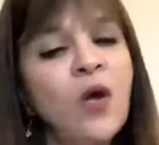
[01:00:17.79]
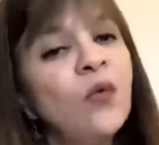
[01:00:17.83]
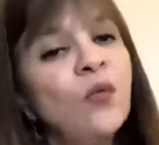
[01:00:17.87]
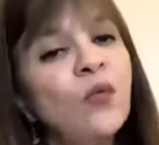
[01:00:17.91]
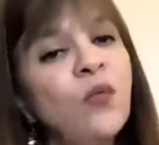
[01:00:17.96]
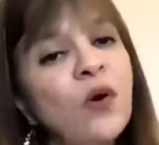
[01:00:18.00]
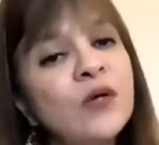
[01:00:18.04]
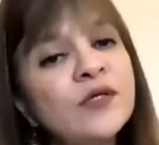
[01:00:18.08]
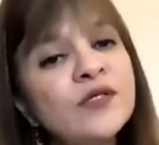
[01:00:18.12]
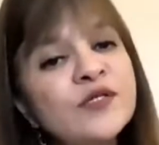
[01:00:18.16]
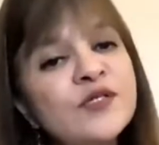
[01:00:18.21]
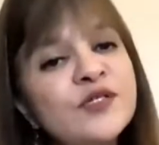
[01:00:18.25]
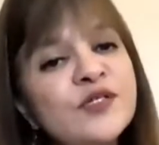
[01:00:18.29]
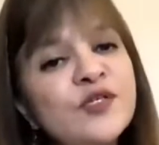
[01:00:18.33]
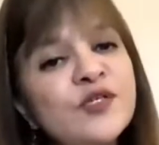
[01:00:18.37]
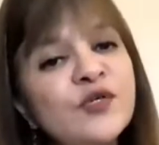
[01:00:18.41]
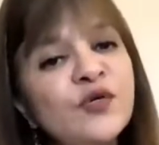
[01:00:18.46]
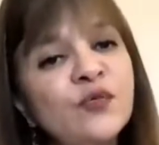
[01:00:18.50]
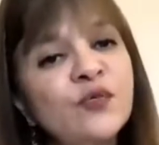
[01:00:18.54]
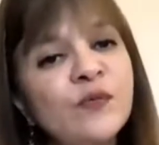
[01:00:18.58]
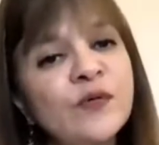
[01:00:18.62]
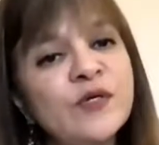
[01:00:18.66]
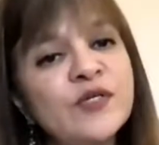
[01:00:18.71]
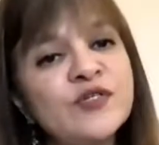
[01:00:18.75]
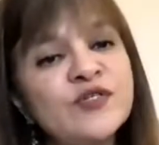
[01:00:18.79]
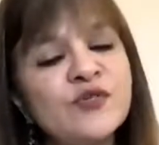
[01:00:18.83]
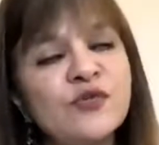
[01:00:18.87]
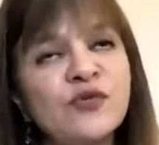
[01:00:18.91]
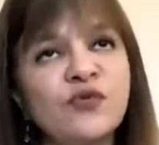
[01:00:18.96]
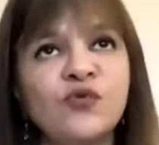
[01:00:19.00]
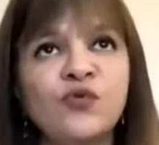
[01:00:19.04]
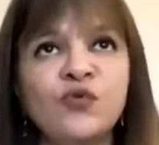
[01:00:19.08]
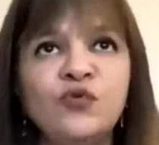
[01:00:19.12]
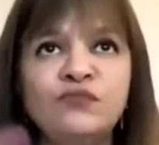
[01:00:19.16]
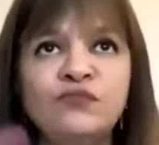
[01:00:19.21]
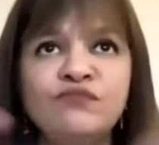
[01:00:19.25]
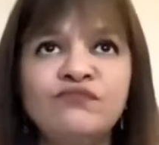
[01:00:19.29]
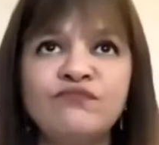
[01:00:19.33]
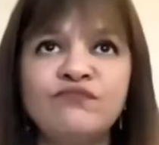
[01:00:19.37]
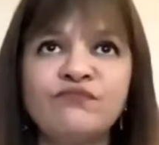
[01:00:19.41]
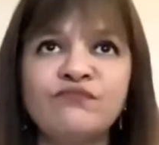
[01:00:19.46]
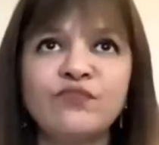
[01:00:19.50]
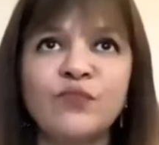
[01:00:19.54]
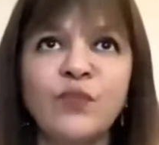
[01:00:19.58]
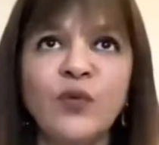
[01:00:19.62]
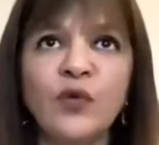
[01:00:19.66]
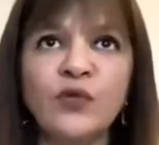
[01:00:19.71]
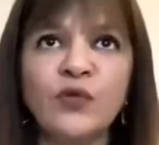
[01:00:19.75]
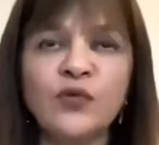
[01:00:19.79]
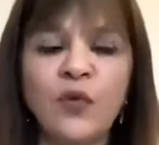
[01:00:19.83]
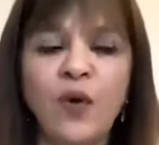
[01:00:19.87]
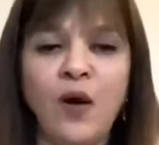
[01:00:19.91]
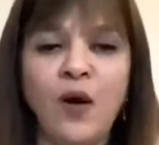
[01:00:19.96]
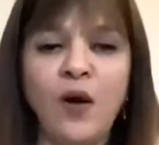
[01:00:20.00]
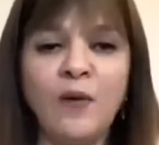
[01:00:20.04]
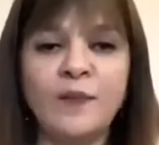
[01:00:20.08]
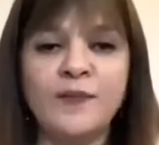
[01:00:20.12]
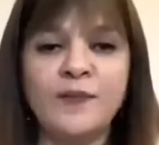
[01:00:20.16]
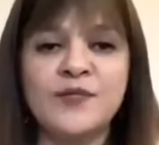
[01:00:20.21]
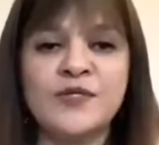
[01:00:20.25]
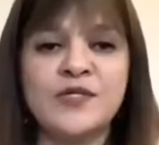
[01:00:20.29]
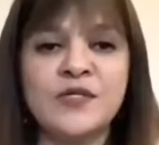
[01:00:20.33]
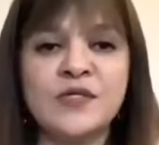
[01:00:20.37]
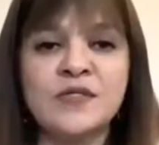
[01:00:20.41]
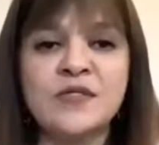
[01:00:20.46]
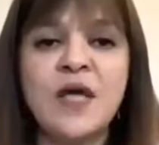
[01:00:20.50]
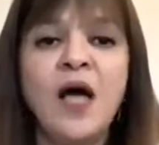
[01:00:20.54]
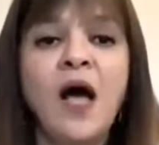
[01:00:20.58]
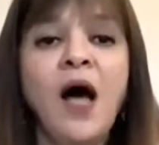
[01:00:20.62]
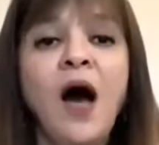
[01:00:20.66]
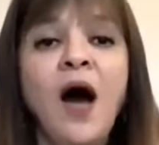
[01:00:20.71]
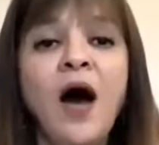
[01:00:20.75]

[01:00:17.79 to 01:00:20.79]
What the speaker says: What do you wish to do? Both options